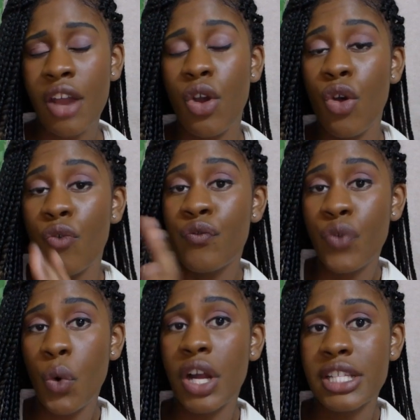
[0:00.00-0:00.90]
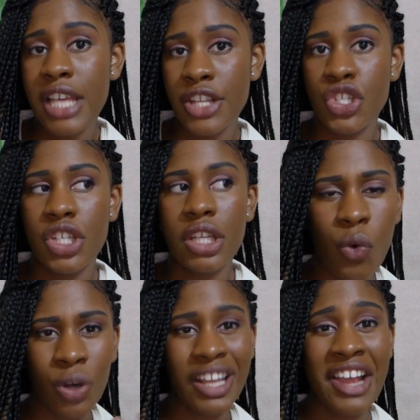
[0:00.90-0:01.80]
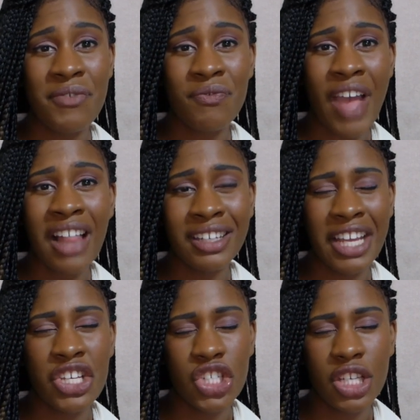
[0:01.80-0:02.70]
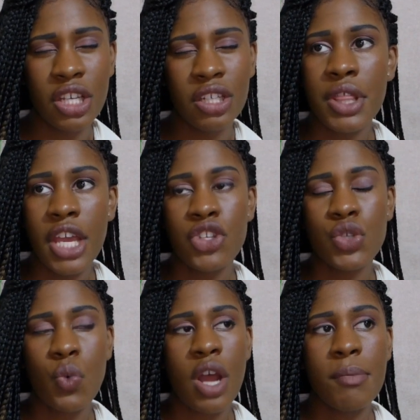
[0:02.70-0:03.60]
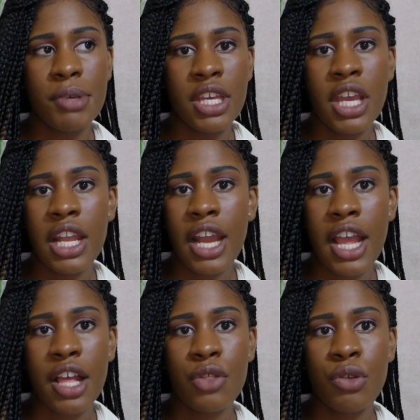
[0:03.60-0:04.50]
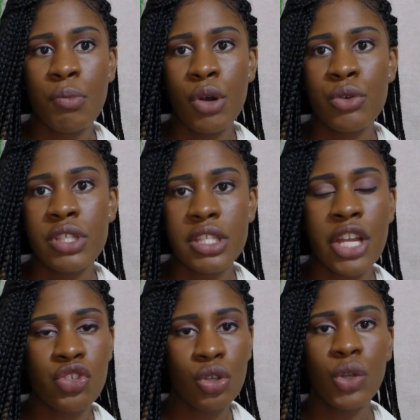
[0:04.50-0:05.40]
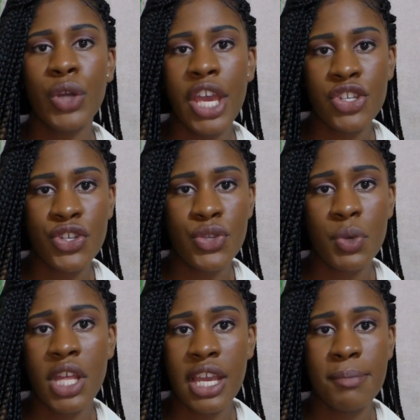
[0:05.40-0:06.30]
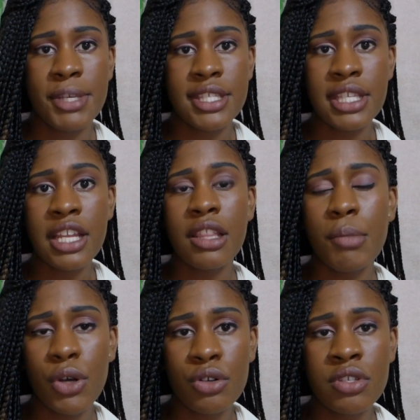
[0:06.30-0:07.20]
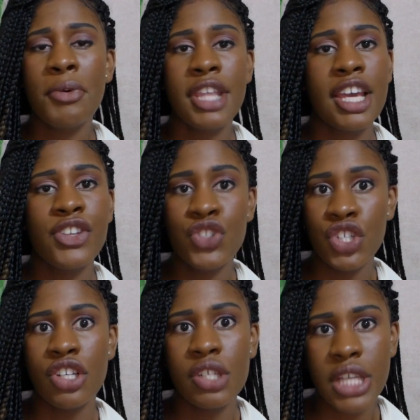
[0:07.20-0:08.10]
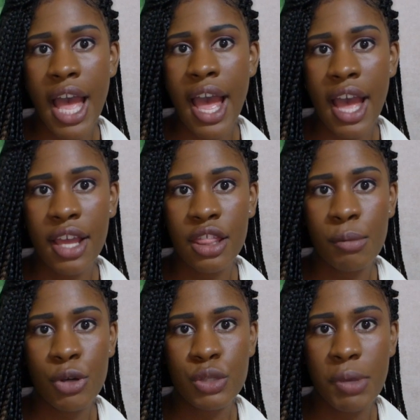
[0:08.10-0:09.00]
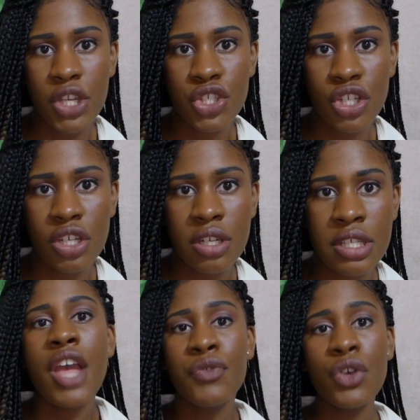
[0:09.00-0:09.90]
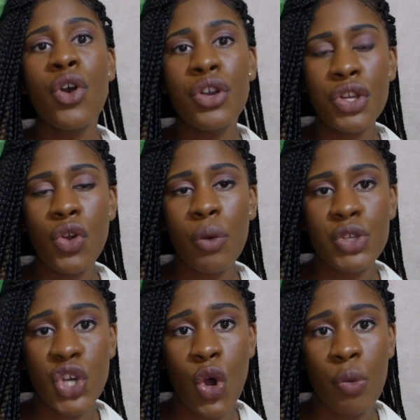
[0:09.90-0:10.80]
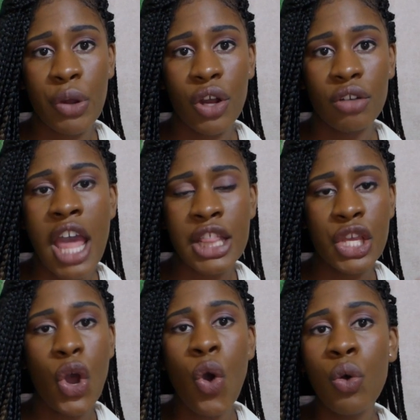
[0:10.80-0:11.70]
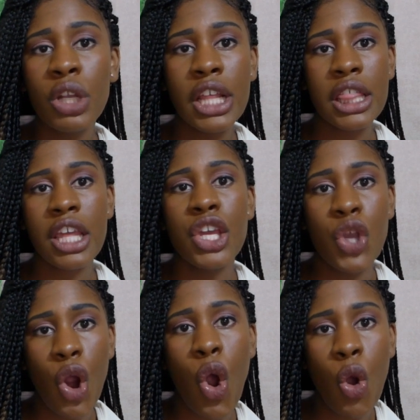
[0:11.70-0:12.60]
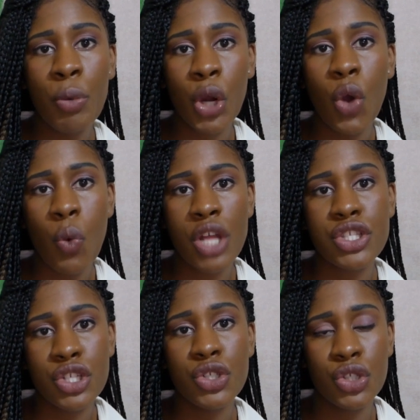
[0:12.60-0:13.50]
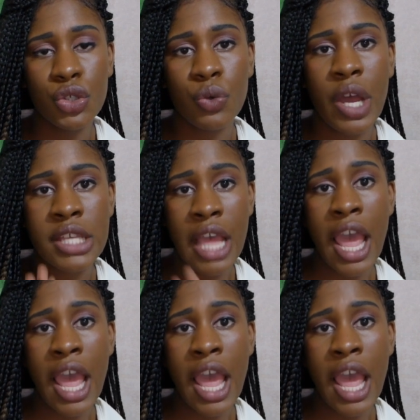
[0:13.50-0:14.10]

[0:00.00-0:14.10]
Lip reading: for attention or like validation. They just want to be in like the most central locations where they can be seen the most, where they can geotag the most pictures. If you go to New York with your homegirl and the only thing your homegirl wants to do is